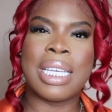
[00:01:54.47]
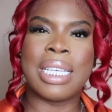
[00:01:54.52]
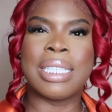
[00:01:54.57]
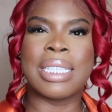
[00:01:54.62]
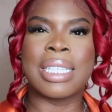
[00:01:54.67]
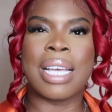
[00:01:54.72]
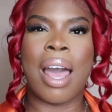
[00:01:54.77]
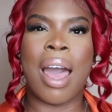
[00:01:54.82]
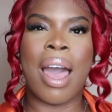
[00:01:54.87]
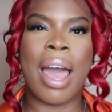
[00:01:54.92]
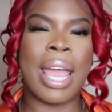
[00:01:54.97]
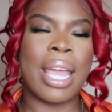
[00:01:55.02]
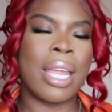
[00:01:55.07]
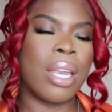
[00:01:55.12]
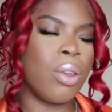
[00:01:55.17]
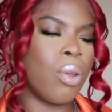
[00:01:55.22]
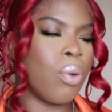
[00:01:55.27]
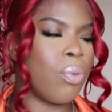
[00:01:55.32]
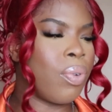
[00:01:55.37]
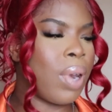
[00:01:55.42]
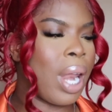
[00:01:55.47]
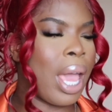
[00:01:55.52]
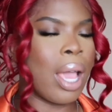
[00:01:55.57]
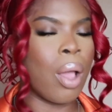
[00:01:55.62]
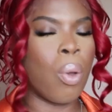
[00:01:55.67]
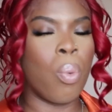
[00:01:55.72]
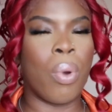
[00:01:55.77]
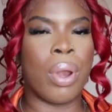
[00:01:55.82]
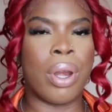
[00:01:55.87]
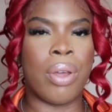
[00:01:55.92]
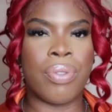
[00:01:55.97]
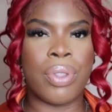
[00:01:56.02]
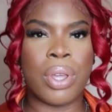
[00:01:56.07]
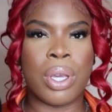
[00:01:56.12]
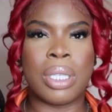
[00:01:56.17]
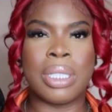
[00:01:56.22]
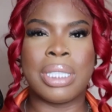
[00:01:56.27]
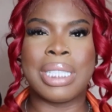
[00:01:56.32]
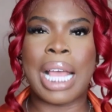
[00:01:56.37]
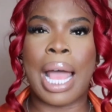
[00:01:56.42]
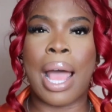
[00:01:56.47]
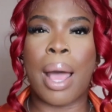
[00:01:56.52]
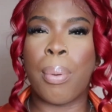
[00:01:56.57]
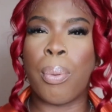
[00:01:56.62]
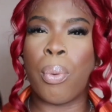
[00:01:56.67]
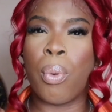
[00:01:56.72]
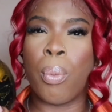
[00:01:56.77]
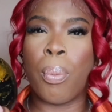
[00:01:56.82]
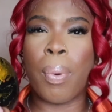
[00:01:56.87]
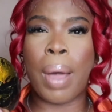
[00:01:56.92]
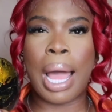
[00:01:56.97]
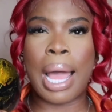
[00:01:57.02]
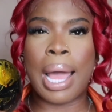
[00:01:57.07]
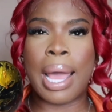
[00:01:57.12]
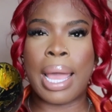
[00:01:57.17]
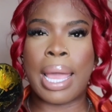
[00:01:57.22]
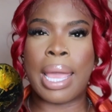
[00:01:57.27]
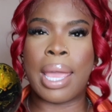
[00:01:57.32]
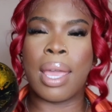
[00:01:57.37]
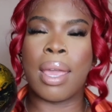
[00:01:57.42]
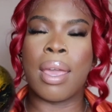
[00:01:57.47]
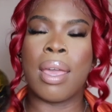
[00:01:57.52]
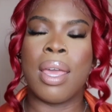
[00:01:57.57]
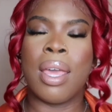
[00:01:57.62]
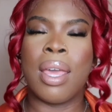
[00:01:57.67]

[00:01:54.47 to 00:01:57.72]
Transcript: is kind of like one of those apple pie